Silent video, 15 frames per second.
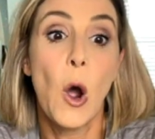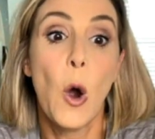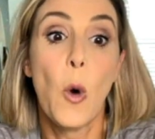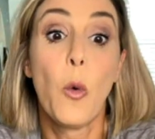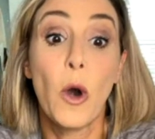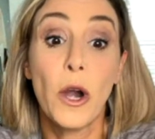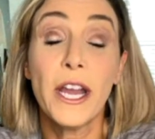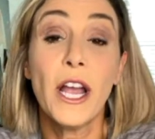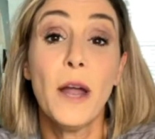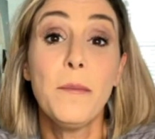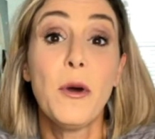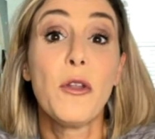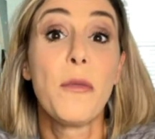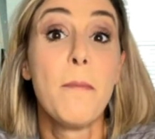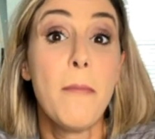Working on
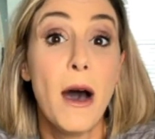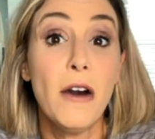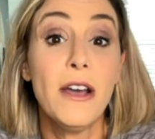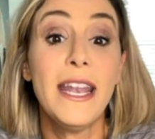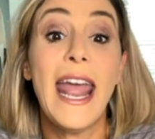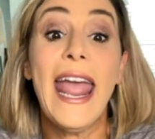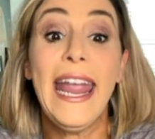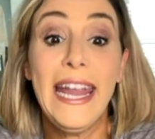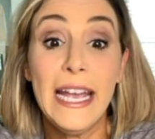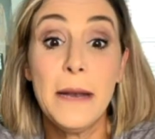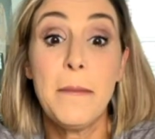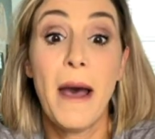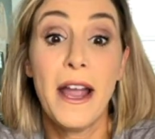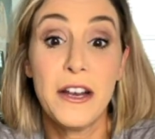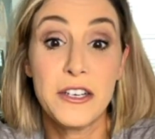both Mullen and
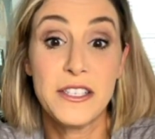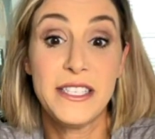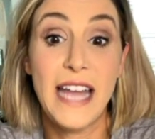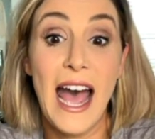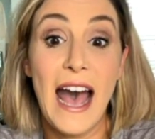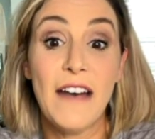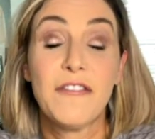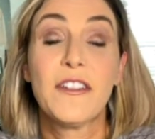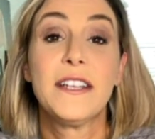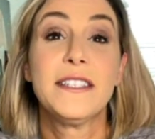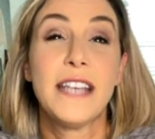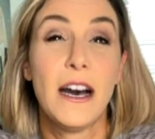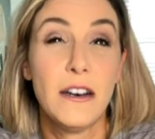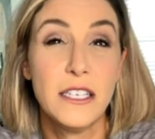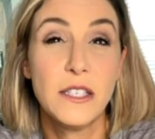Meyer staff,
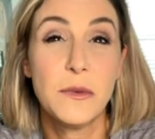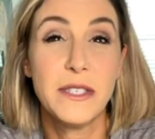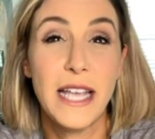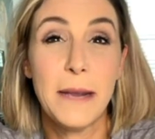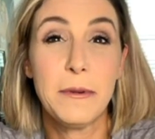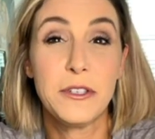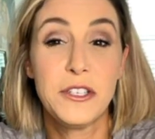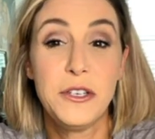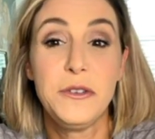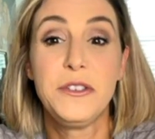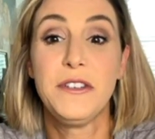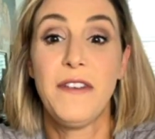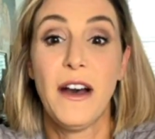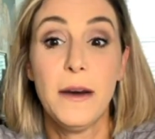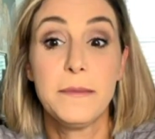Gonzalez was able to
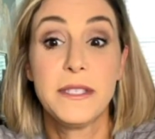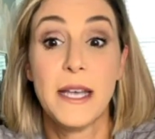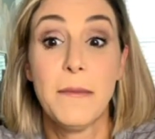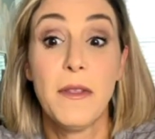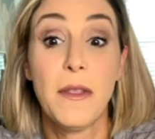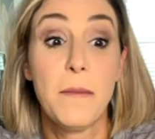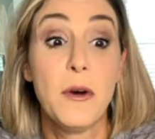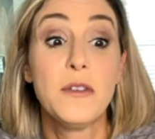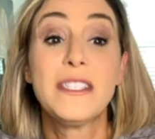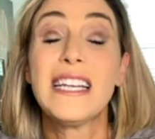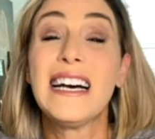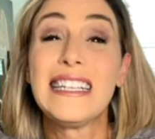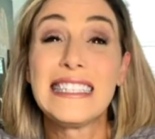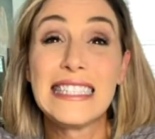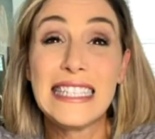develop some of the most
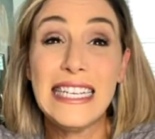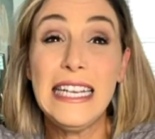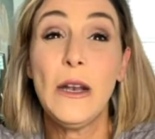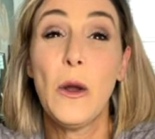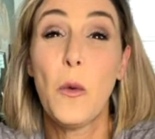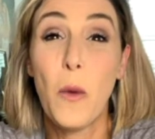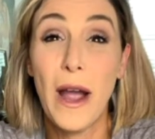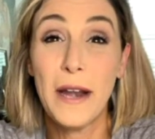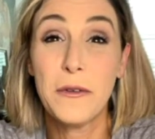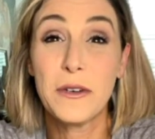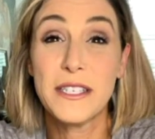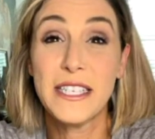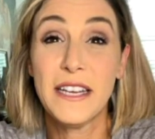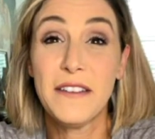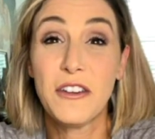elite wide
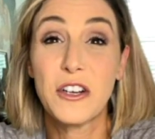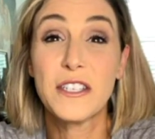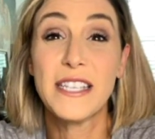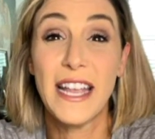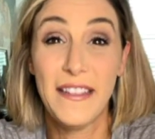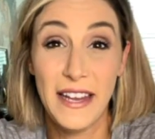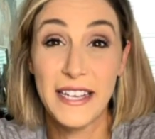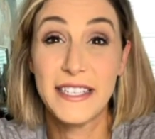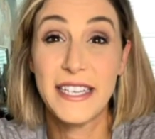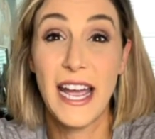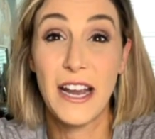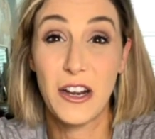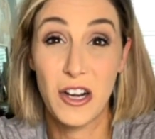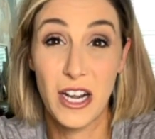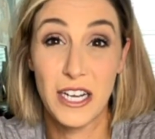receivers in the
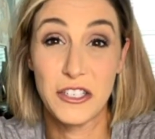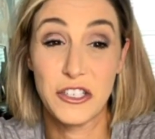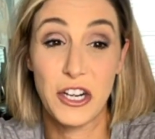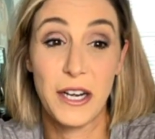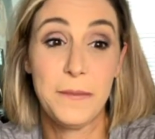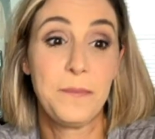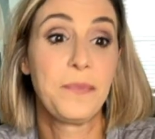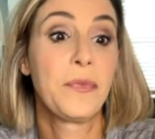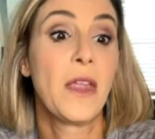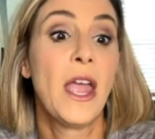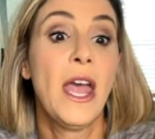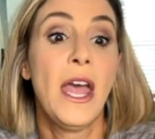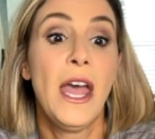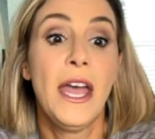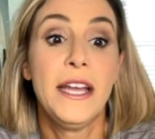entire country.
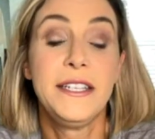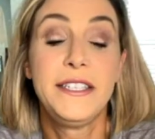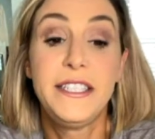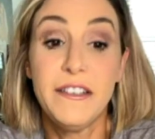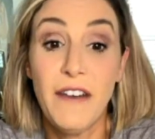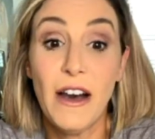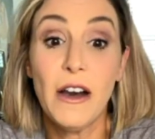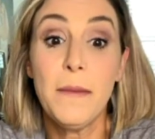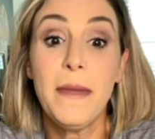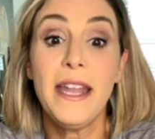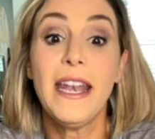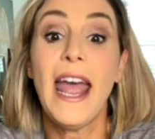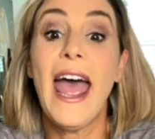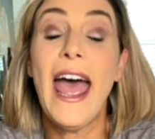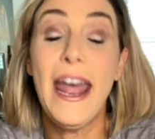
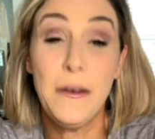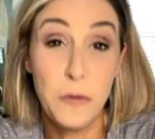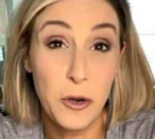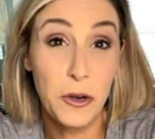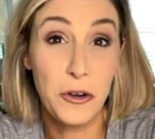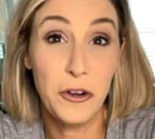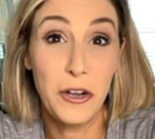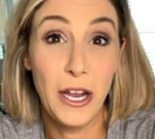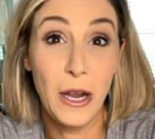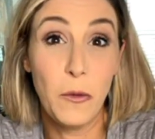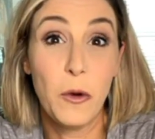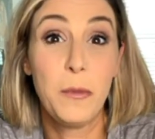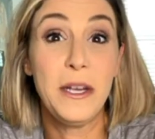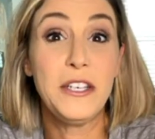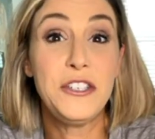Development and recruiting
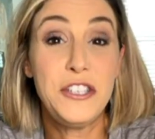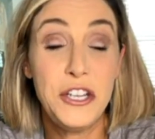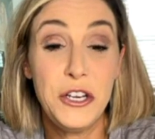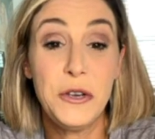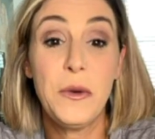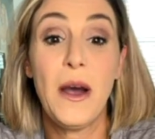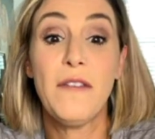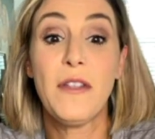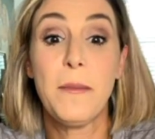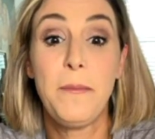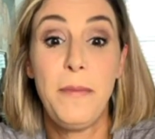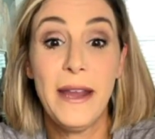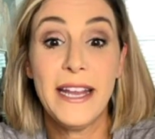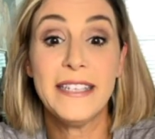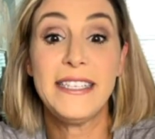will be two of the
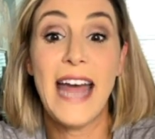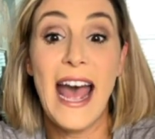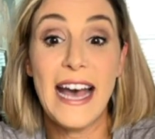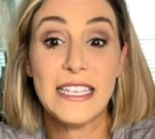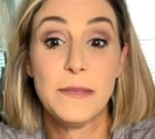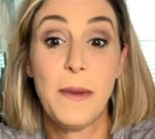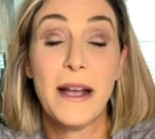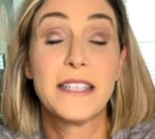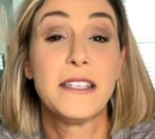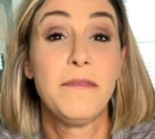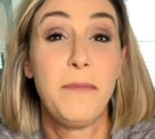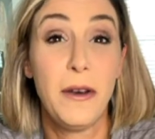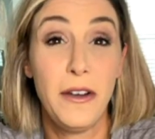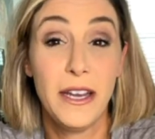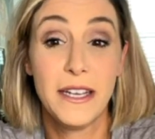biggest aspects of
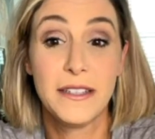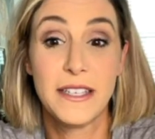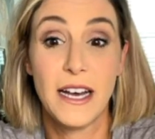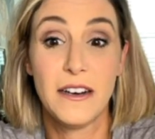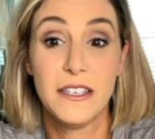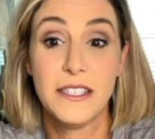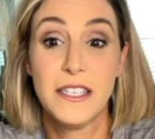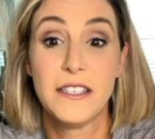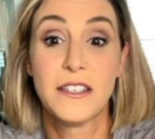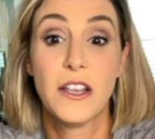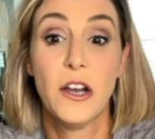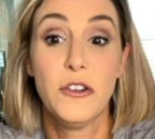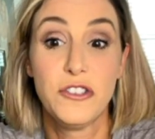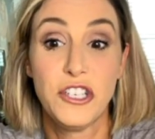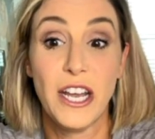Billy Gonzalez's
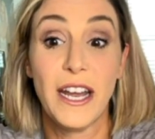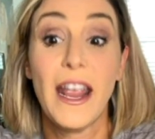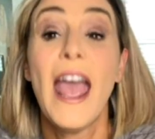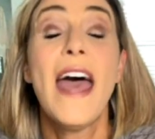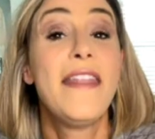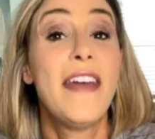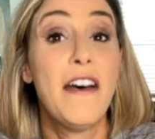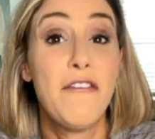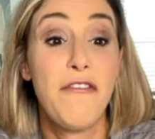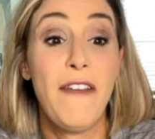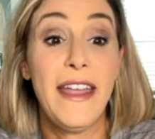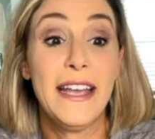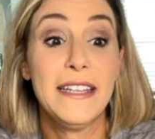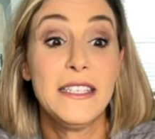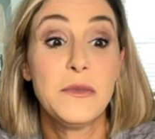coaching that
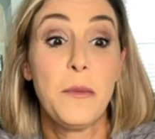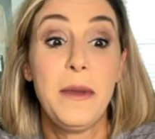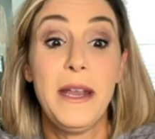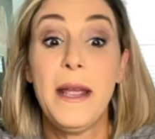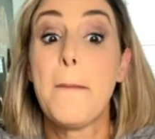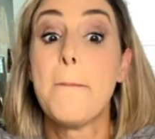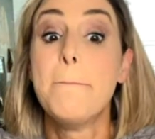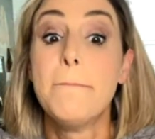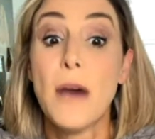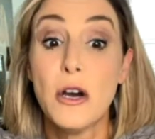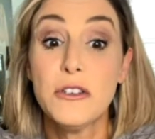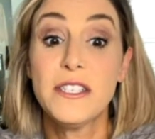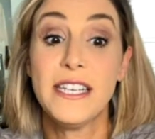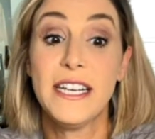fans will be most